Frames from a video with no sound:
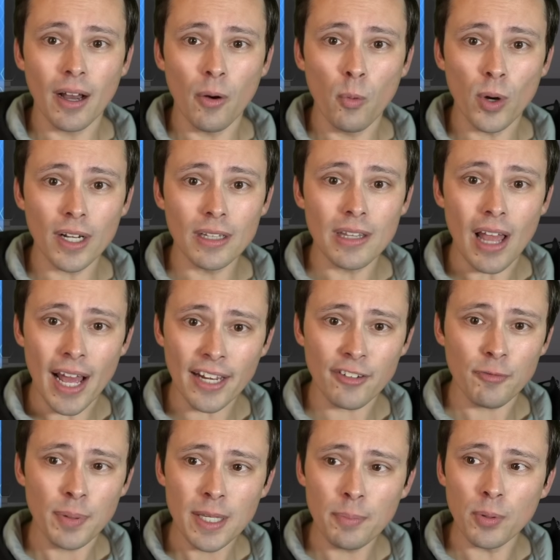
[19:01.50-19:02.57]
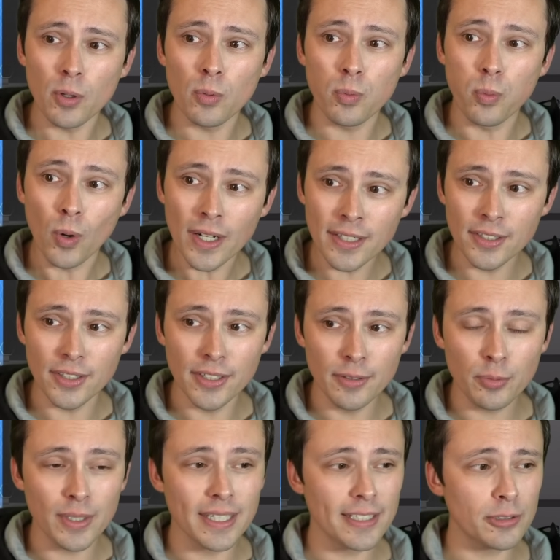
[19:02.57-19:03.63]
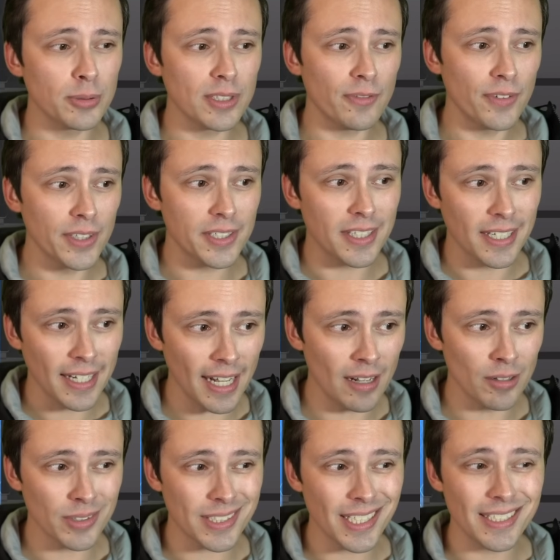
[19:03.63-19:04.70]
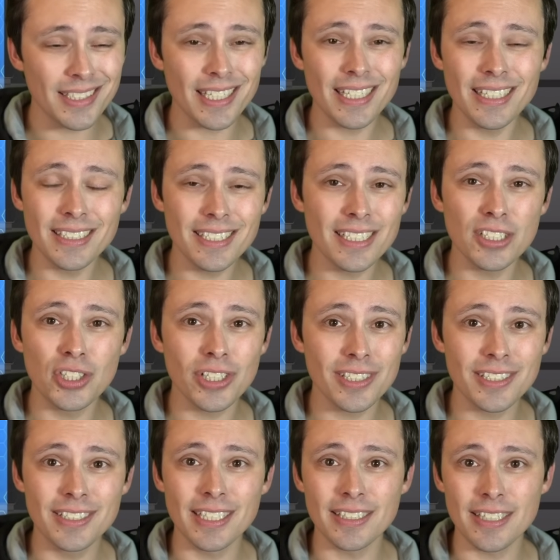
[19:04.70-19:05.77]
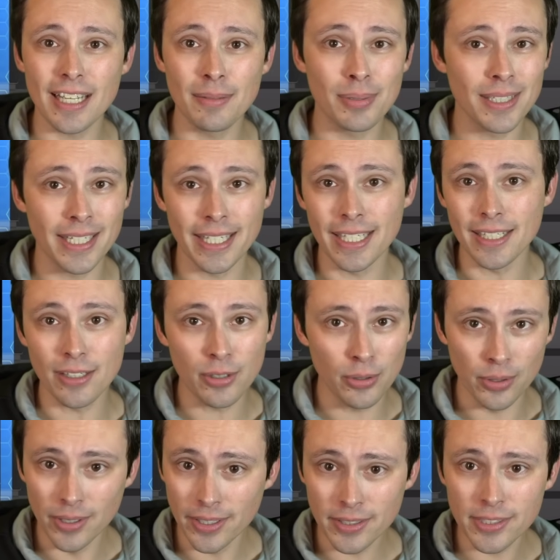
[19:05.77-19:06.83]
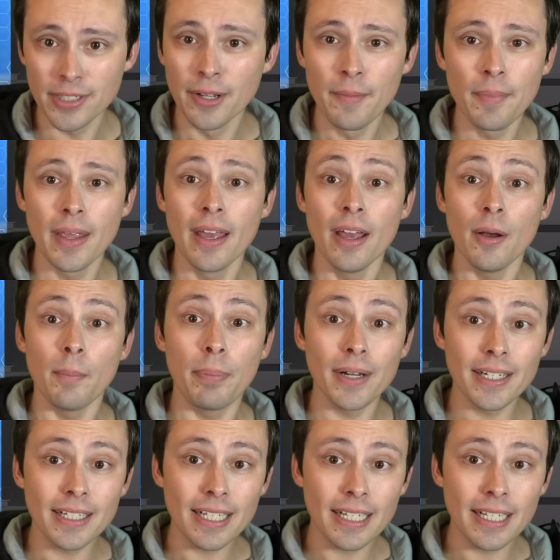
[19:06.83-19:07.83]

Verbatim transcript: what a lot of people wondered when this was first announced is, is it just disabling E-cores? But